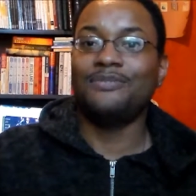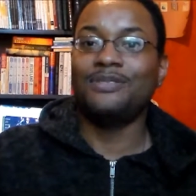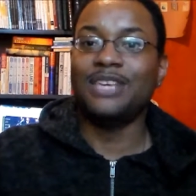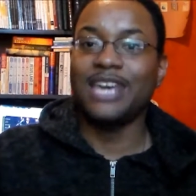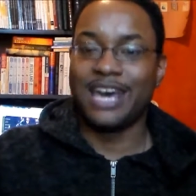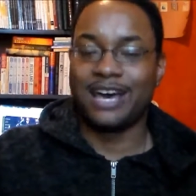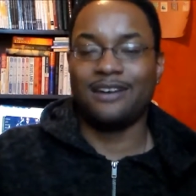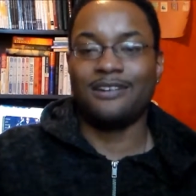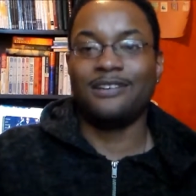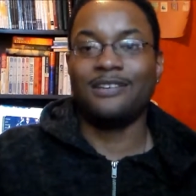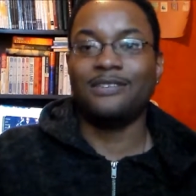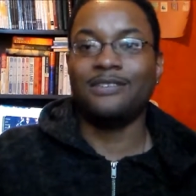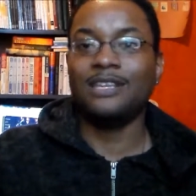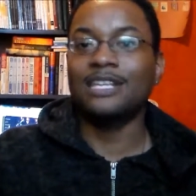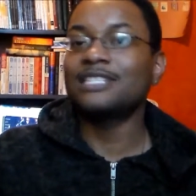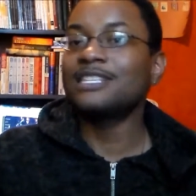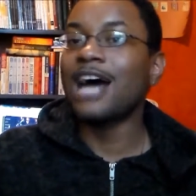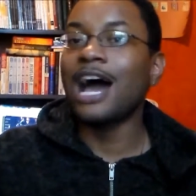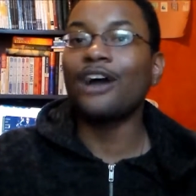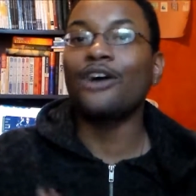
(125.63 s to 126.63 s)
Yeah.
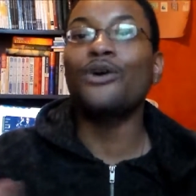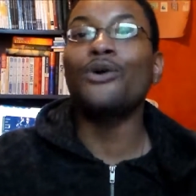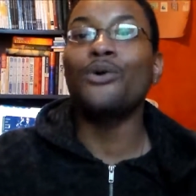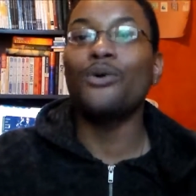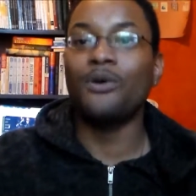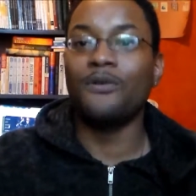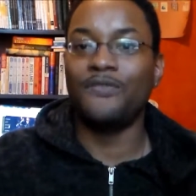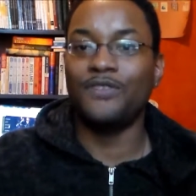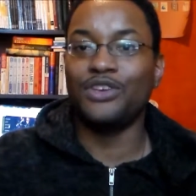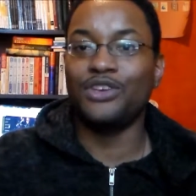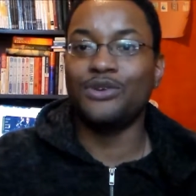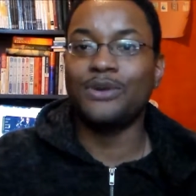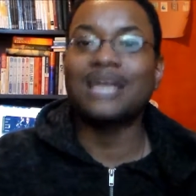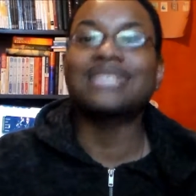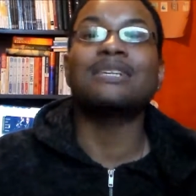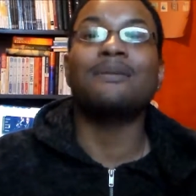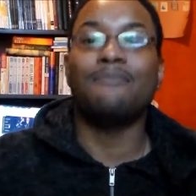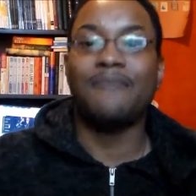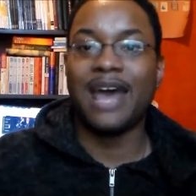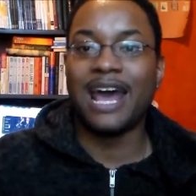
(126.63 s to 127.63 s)
It's not cool for you
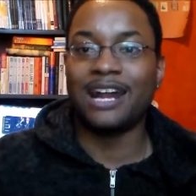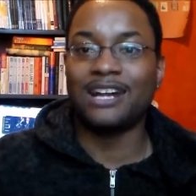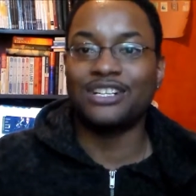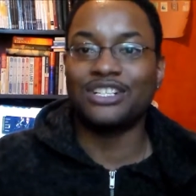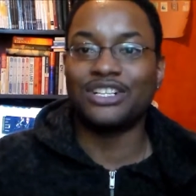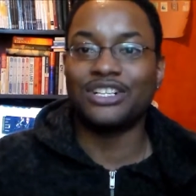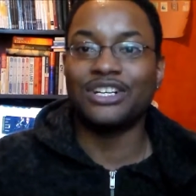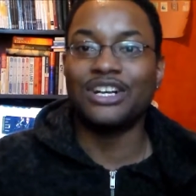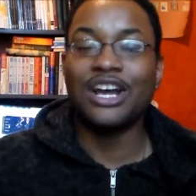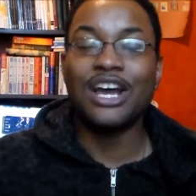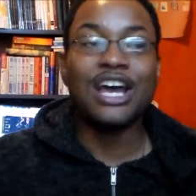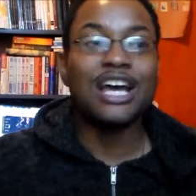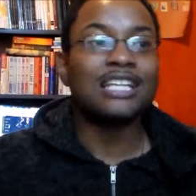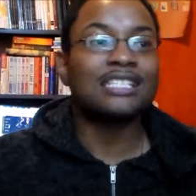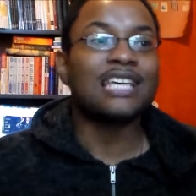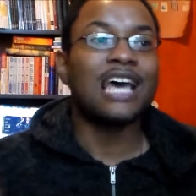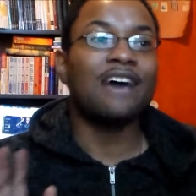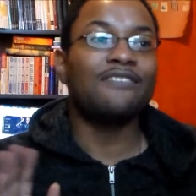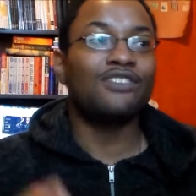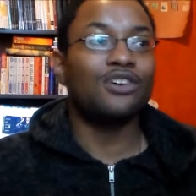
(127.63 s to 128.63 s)
as a manager
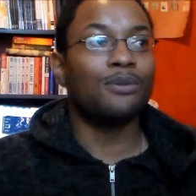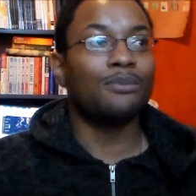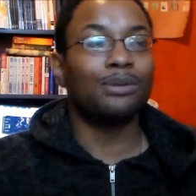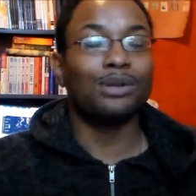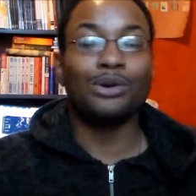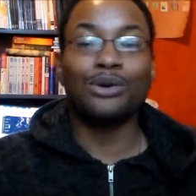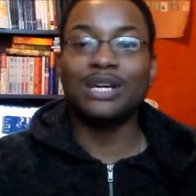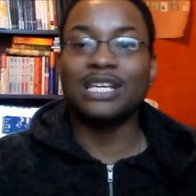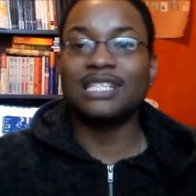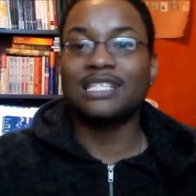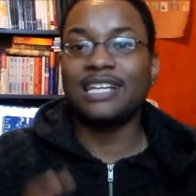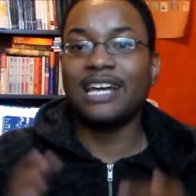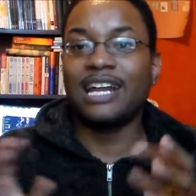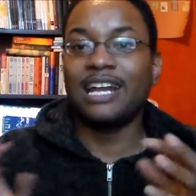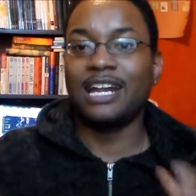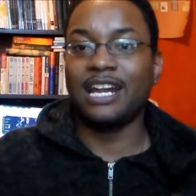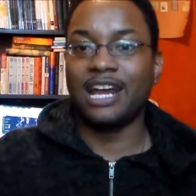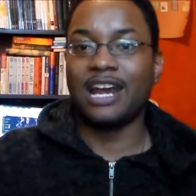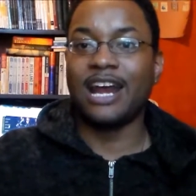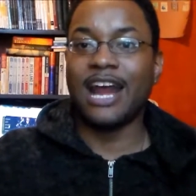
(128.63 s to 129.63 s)
to have your employees
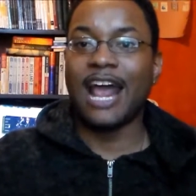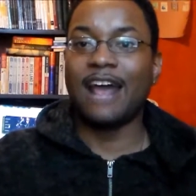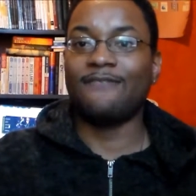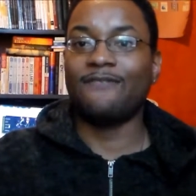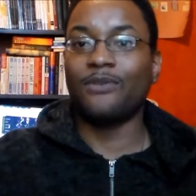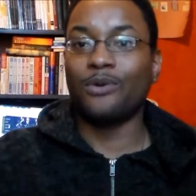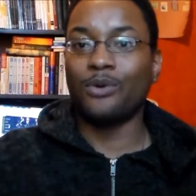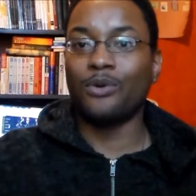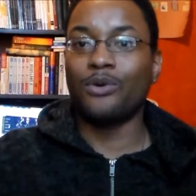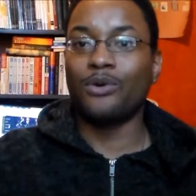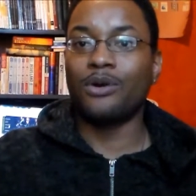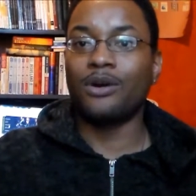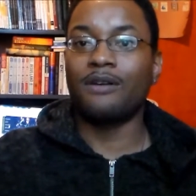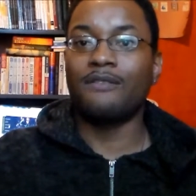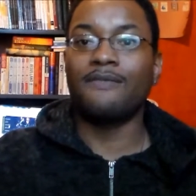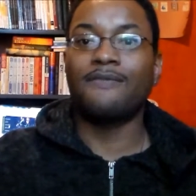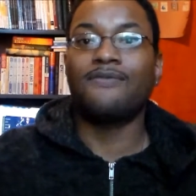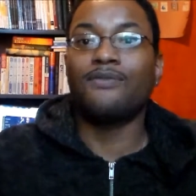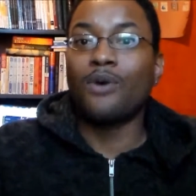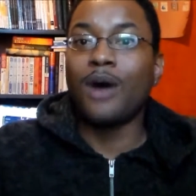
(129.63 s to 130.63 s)
standing there
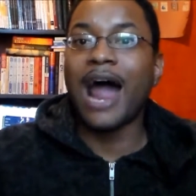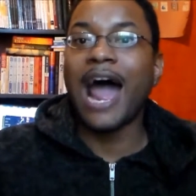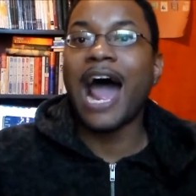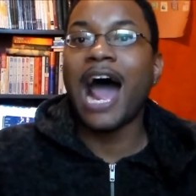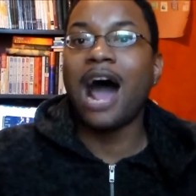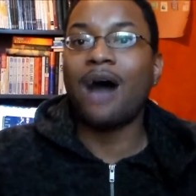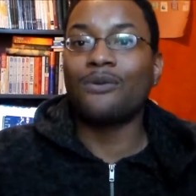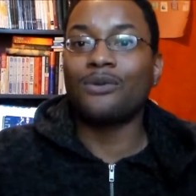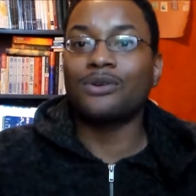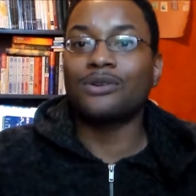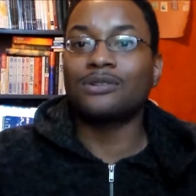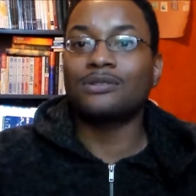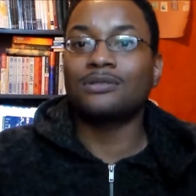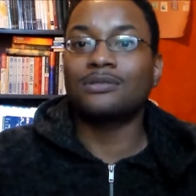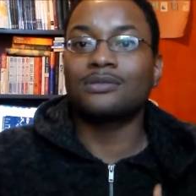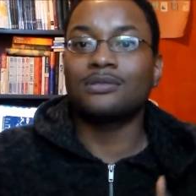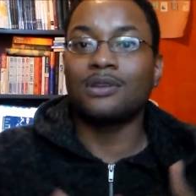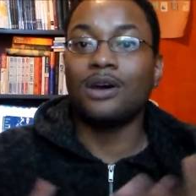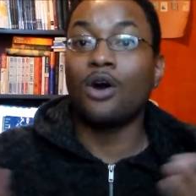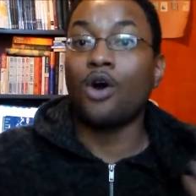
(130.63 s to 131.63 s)
for four
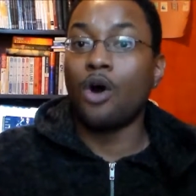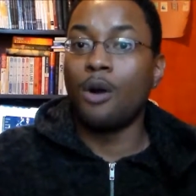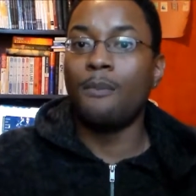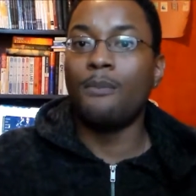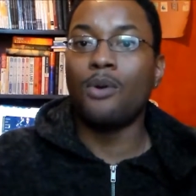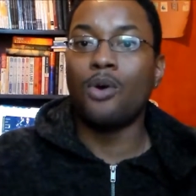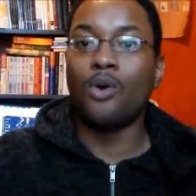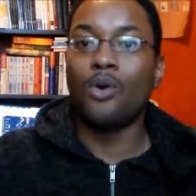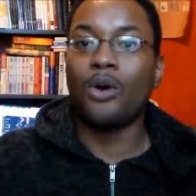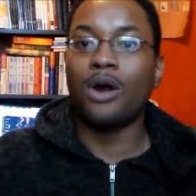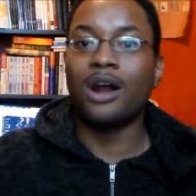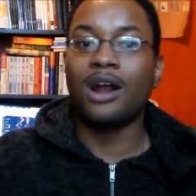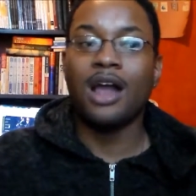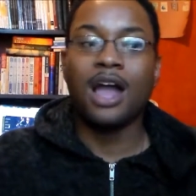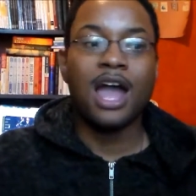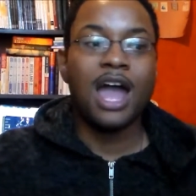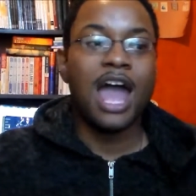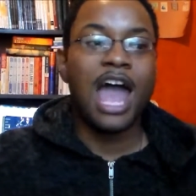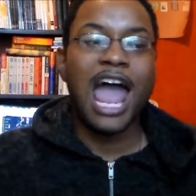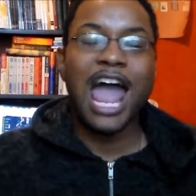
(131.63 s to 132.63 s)
hours or more
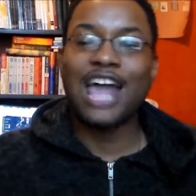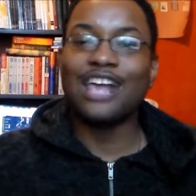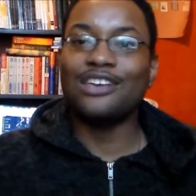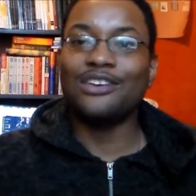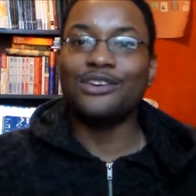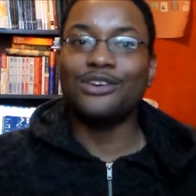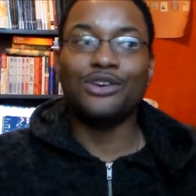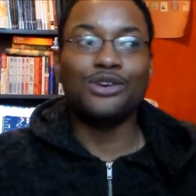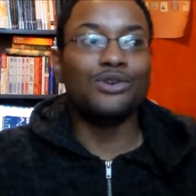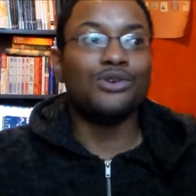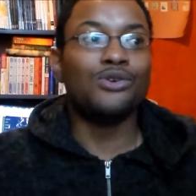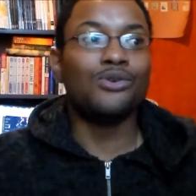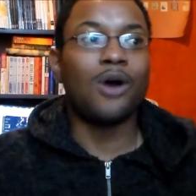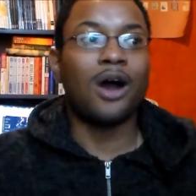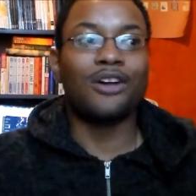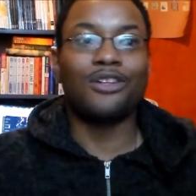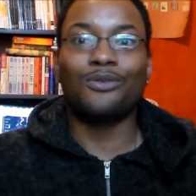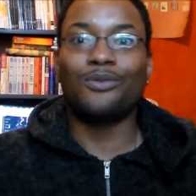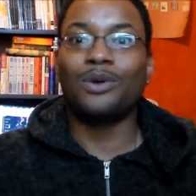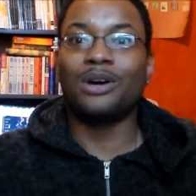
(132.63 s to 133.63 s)
and you
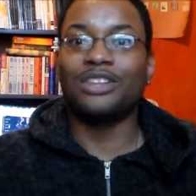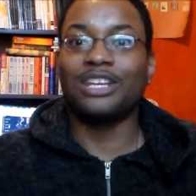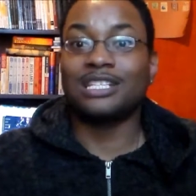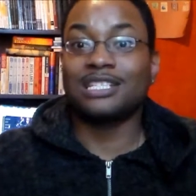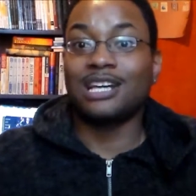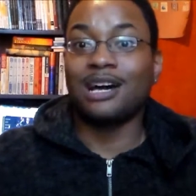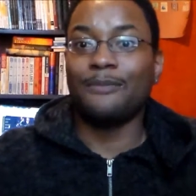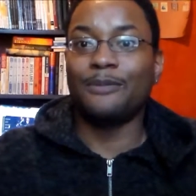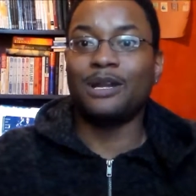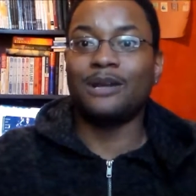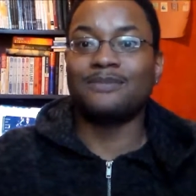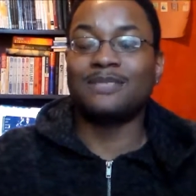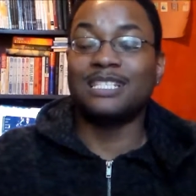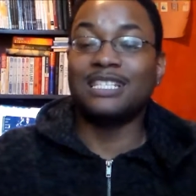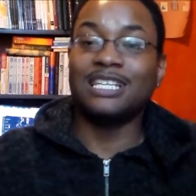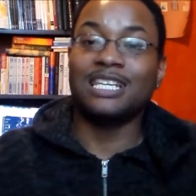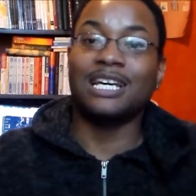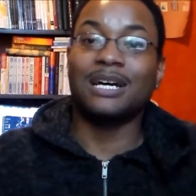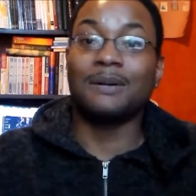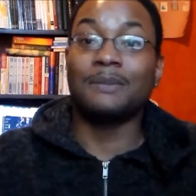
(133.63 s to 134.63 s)
are the one that's coming up
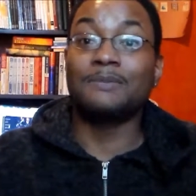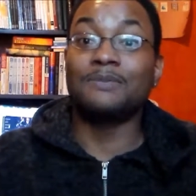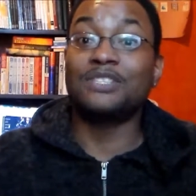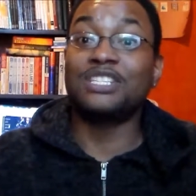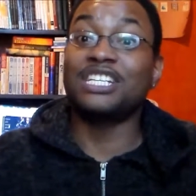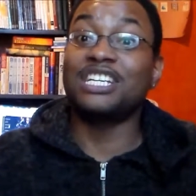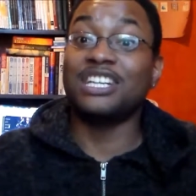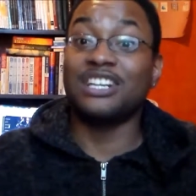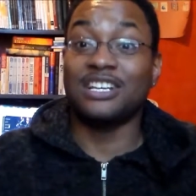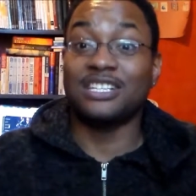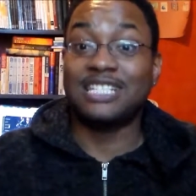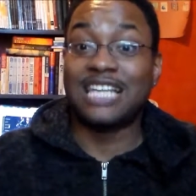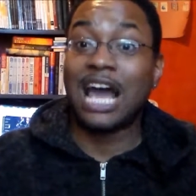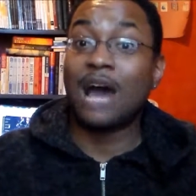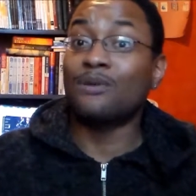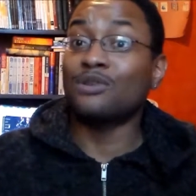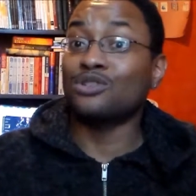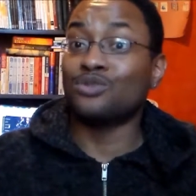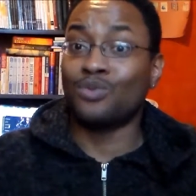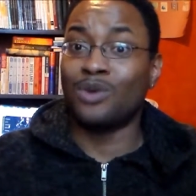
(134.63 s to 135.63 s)
to them to get a
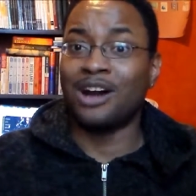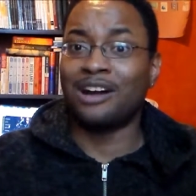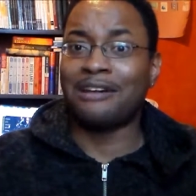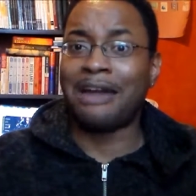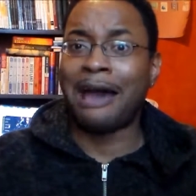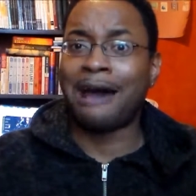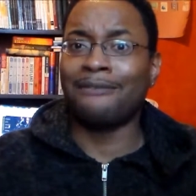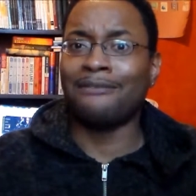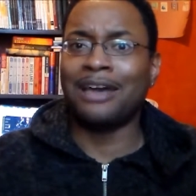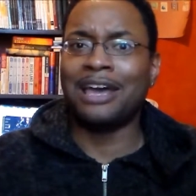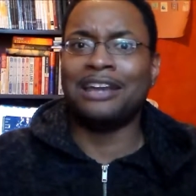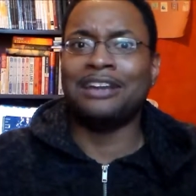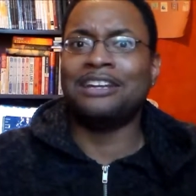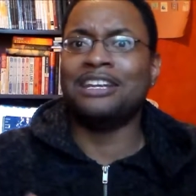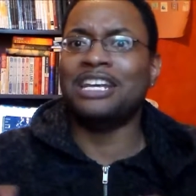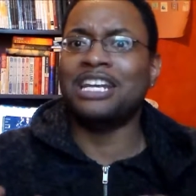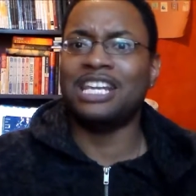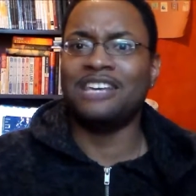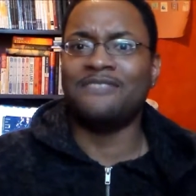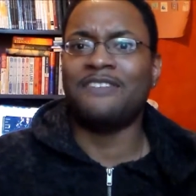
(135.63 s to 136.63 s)
sandwich wrung out and
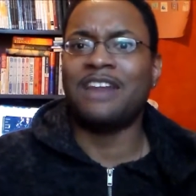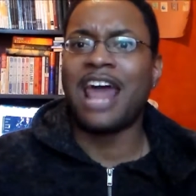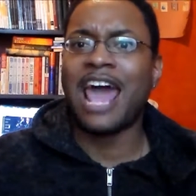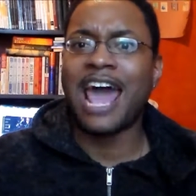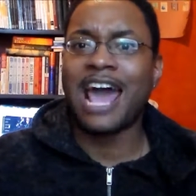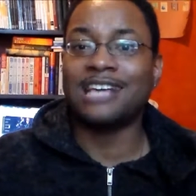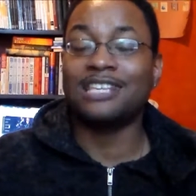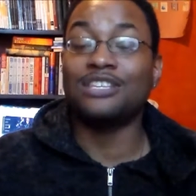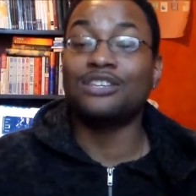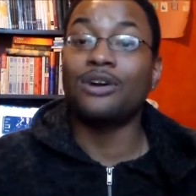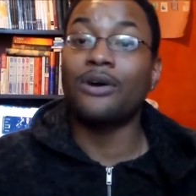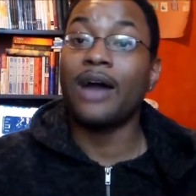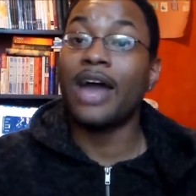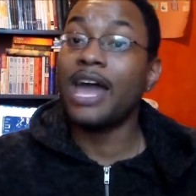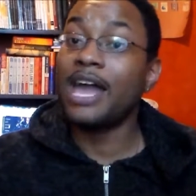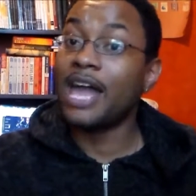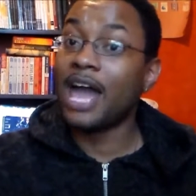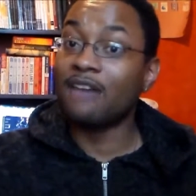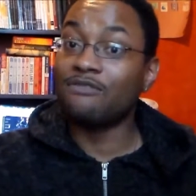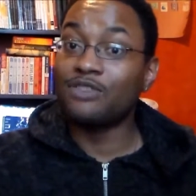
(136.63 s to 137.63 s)
didn't even ask, you know,
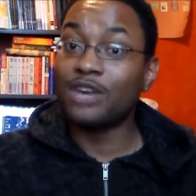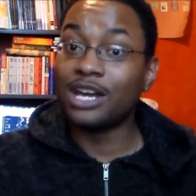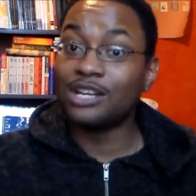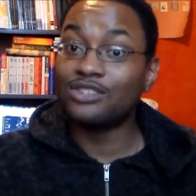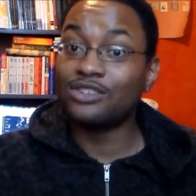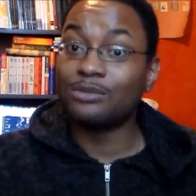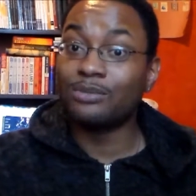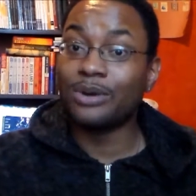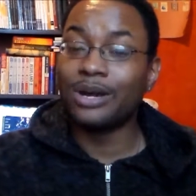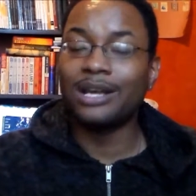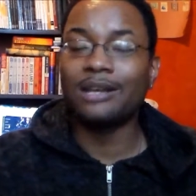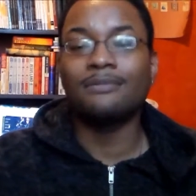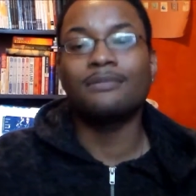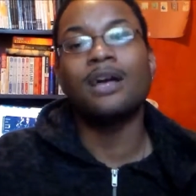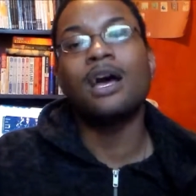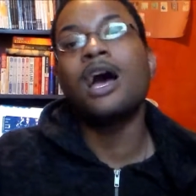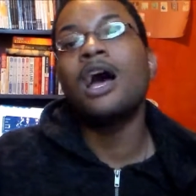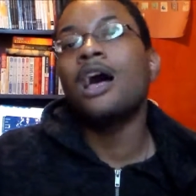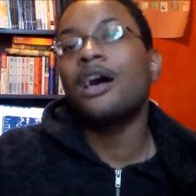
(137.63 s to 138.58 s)
hey, have you had your break?